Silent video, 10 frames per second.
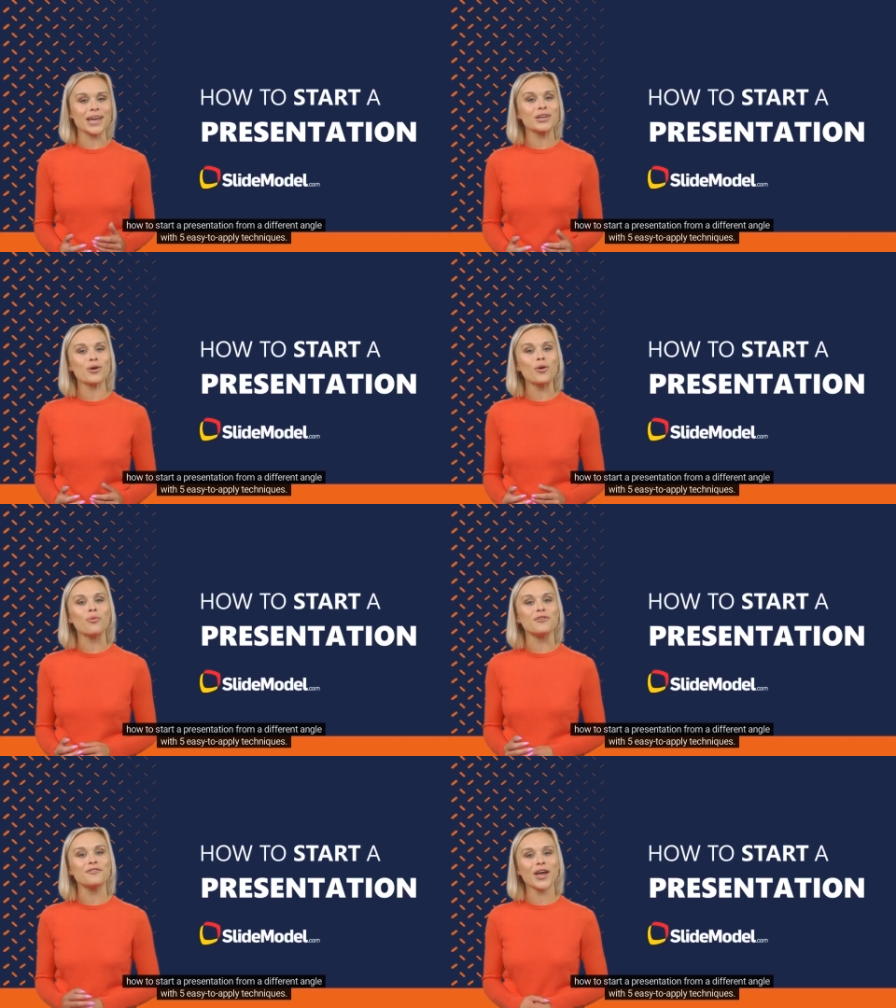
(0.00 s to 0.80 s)
angle
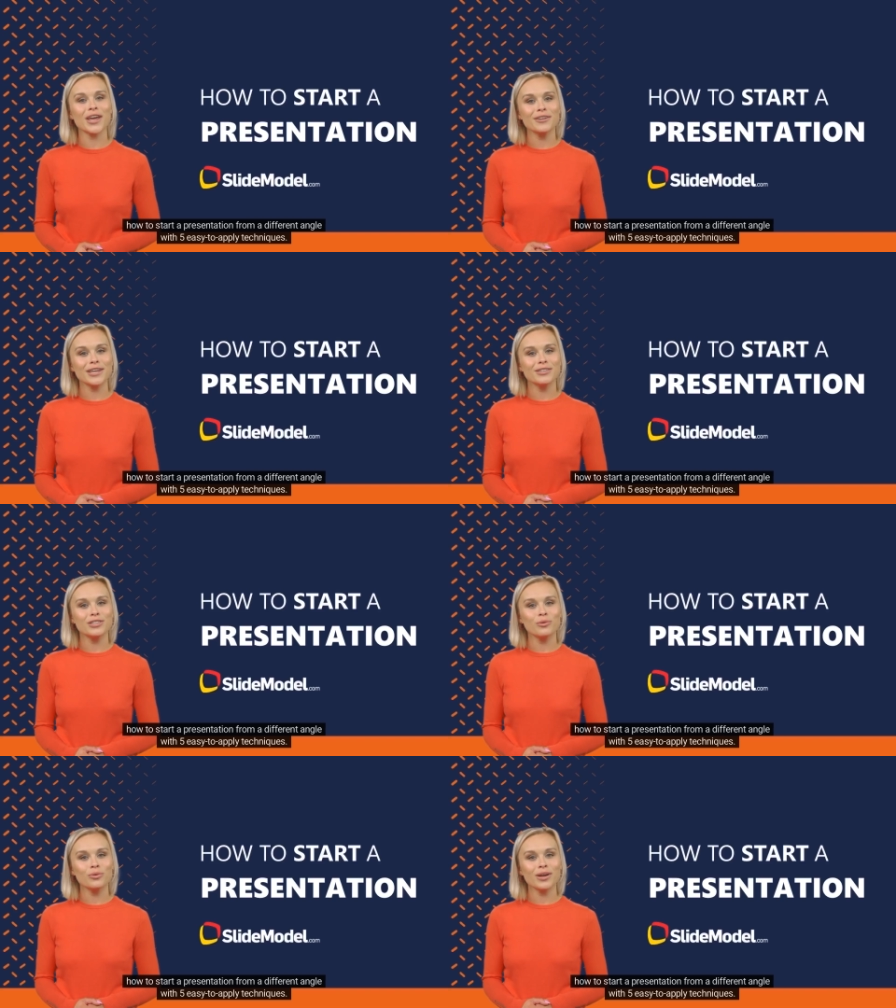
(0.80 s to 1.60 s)
with five
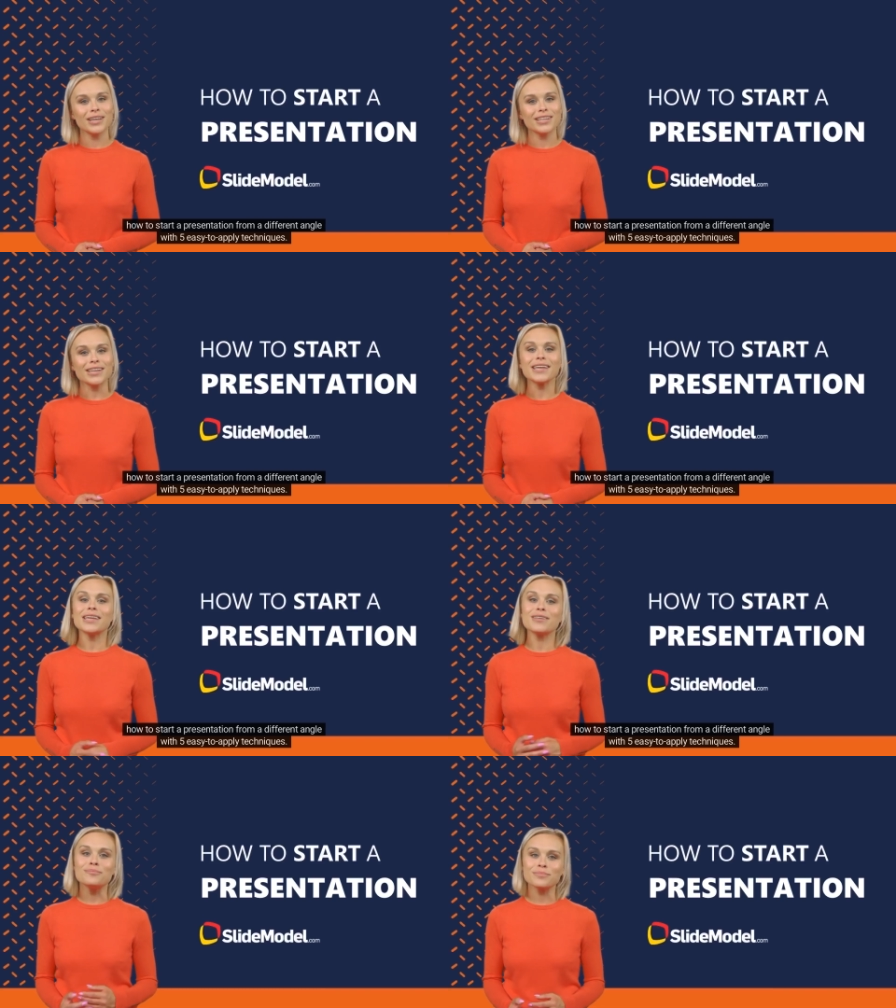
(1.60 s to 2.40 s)
easy-to-apply
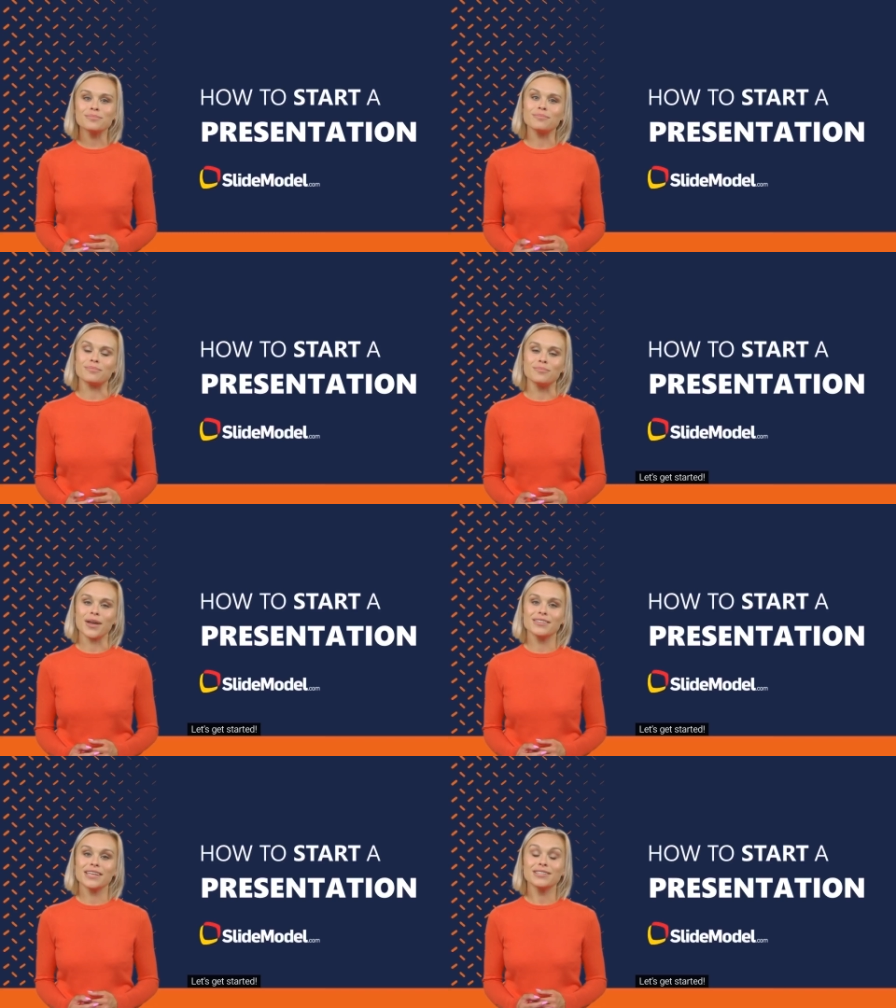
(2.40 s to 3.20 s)
techniques.
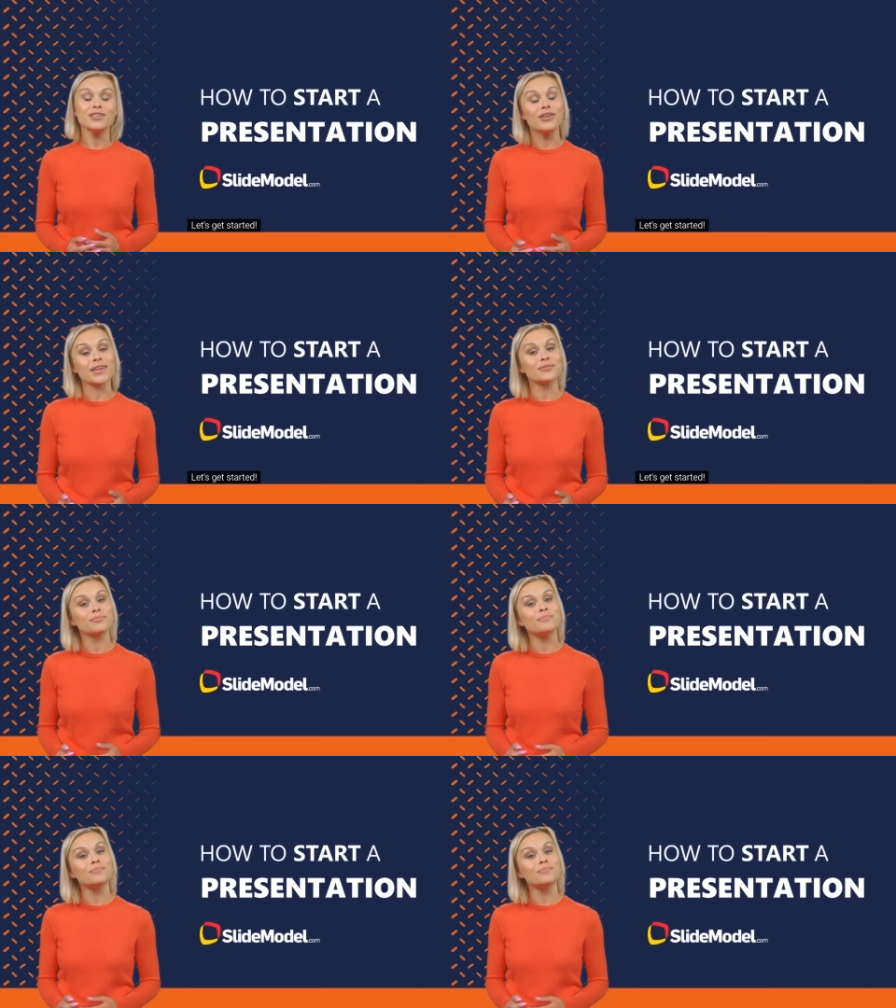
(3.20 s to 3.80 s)
Let's get started.